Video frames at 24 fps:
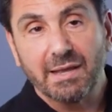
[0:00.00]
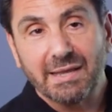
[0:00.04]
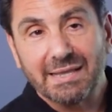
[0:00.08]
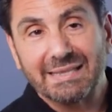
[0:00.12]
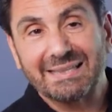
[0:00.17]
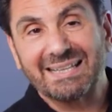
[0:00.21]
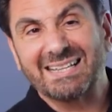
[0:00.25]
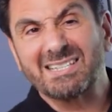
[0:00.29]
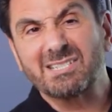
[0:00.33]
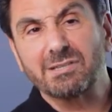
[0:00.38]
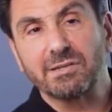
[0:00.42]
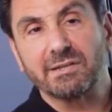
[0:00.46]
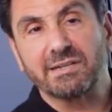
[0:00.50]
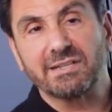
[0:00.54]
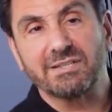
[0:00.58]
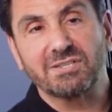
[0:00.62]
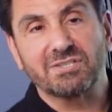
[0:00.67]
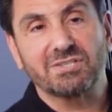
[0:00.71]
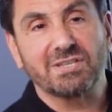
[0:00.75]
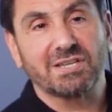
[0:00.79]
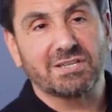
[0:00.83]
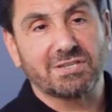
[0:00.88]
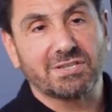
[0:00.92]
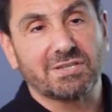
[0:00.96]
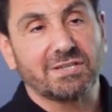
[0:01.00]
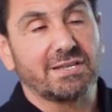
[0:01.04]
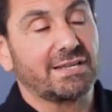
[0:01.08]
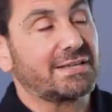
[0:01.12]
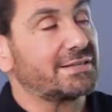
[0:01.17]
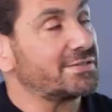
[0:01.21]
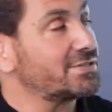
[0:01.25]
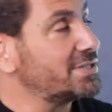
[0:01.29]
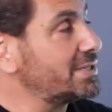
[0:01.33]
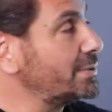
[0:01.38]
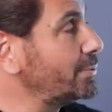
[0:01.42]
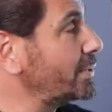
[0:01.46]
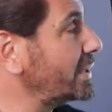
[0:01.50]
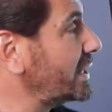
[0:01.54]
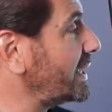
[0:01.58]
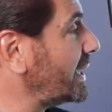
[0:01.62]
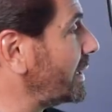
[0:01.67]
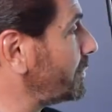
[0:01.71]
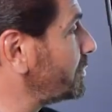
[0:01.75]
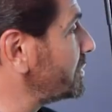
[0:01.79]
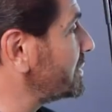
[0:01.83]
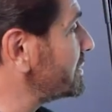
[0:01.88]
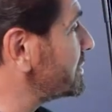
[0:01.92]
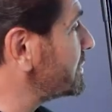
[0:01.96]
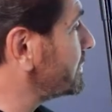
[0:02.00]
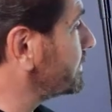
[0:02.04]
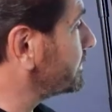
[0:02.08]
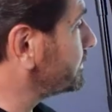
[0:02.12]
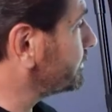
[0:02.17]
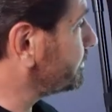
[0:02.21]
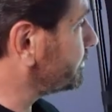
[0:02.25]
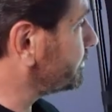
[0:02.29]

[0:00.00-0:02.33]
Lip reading: Let's look at 6 gig and see what happens.